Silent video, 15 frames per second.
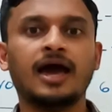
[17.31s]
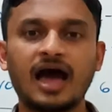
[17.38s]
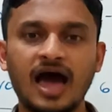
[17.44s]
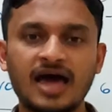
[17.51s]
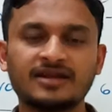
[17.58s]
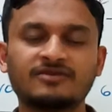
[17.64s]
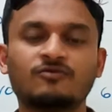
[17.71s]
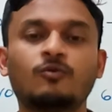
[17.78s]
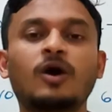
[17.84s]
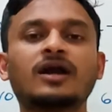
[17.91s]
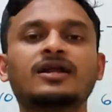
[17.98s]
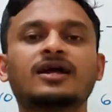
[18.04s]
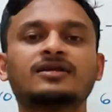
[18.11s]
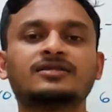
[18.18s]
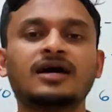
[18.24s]
and
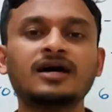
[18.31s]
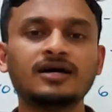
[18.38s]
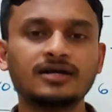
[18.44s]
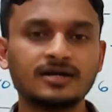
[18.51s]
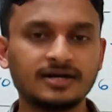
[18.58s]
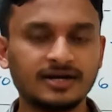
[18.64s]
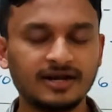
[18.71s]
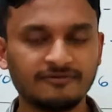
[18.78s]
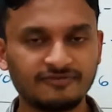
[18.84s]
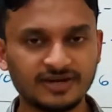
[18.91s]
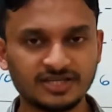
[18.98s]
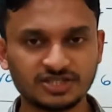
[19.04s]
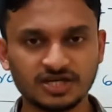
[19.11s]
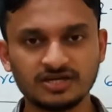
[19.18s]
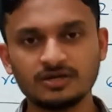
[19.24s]
what are the
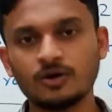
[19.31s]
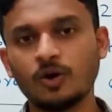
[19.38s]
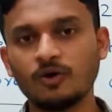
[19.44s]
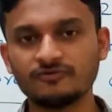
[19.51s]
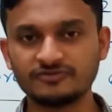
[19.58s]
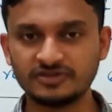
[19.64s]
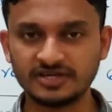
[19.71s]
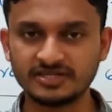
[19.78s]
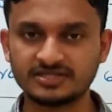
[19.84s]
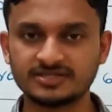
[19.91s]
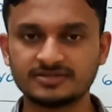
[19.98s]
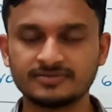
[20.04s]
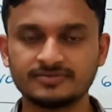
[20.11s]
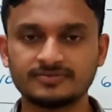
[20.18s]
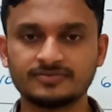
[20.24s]
definition of
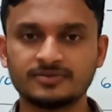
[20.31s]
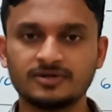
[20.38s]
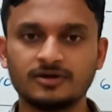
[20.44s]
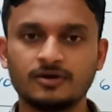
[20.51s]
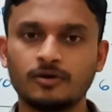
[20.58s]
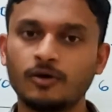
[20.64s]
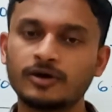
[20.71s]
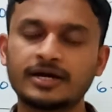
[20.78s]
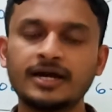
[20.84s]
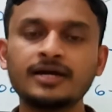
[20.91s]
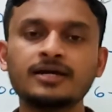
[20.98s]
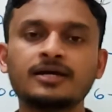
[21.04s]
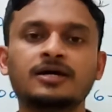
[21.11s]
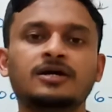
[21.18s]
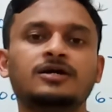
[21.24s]
these.
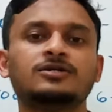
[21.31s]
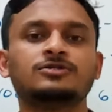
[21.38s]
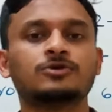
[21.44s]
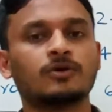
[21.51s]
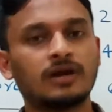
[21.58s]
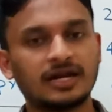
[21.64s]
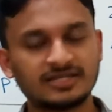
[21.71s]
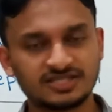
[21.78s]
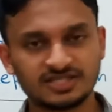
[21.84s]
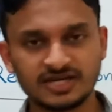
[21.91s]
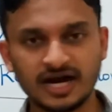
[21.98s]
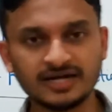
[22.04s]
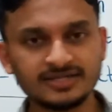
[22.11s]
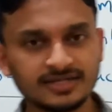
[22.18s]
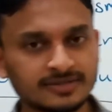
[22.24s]
Okay, so let's
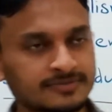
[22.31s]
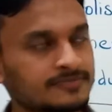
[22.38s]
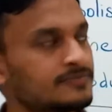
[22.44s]
start.